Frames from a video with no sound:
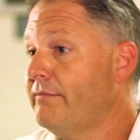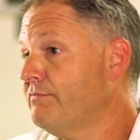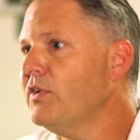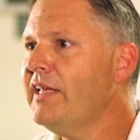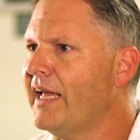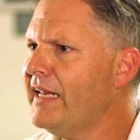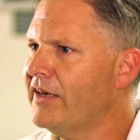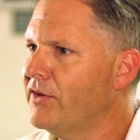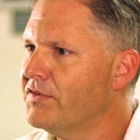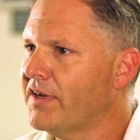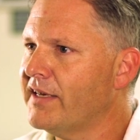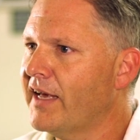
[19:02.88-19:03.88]
really any of
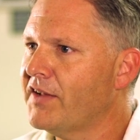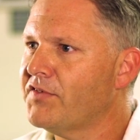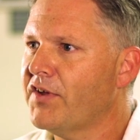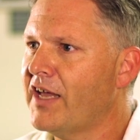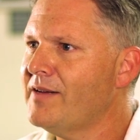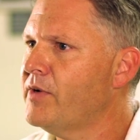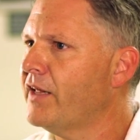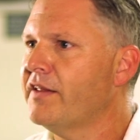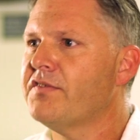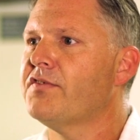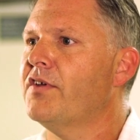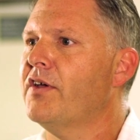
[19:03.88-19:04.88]
those, I guess. Anybody
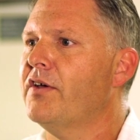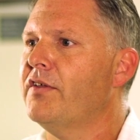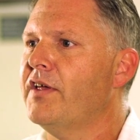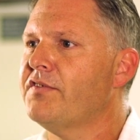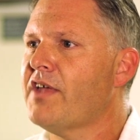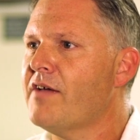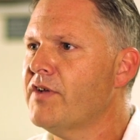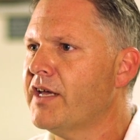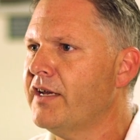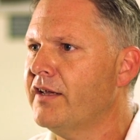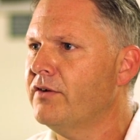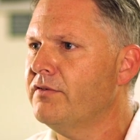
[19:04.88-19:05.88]
that's having
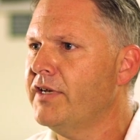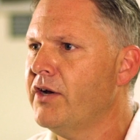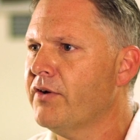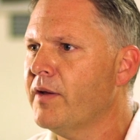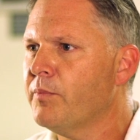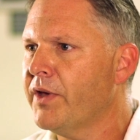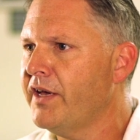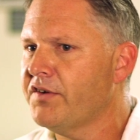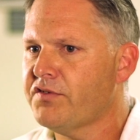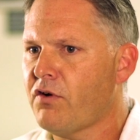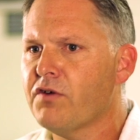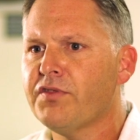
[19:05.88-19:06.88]
any knee or hip pain,
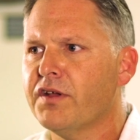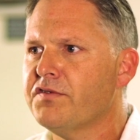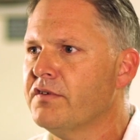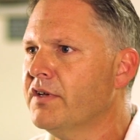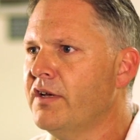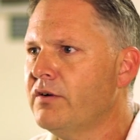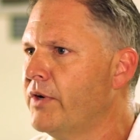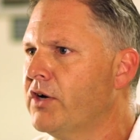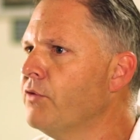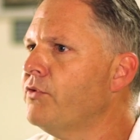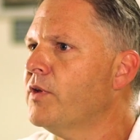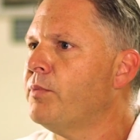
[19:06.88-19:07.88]
because there are things, we
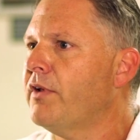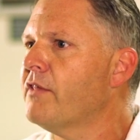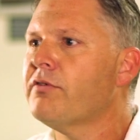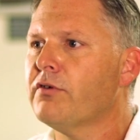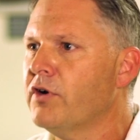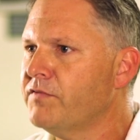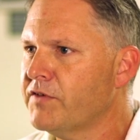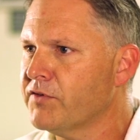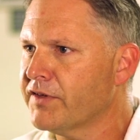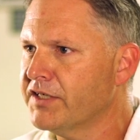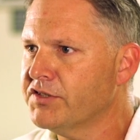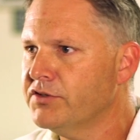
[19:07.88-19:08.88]
go through the plethora of
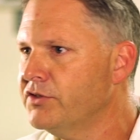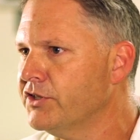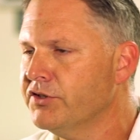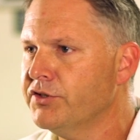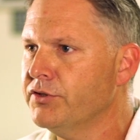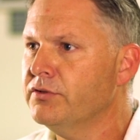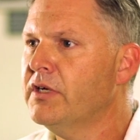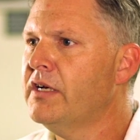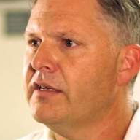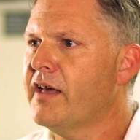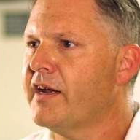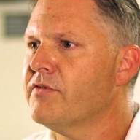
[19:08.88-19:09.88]
different things that you can do.
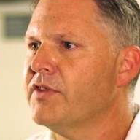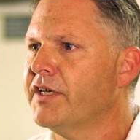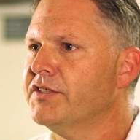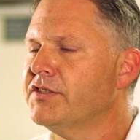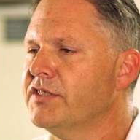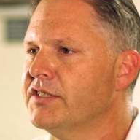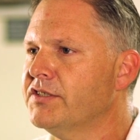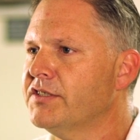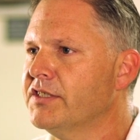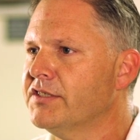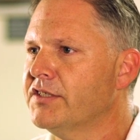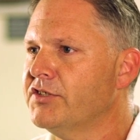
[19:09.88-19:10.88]
Not everything is
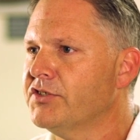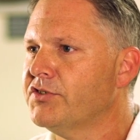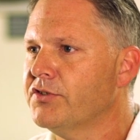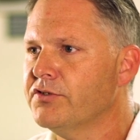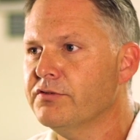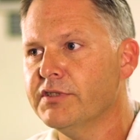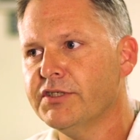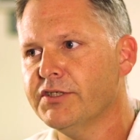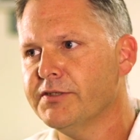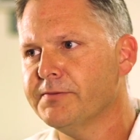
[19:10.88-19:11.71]
just surgery. So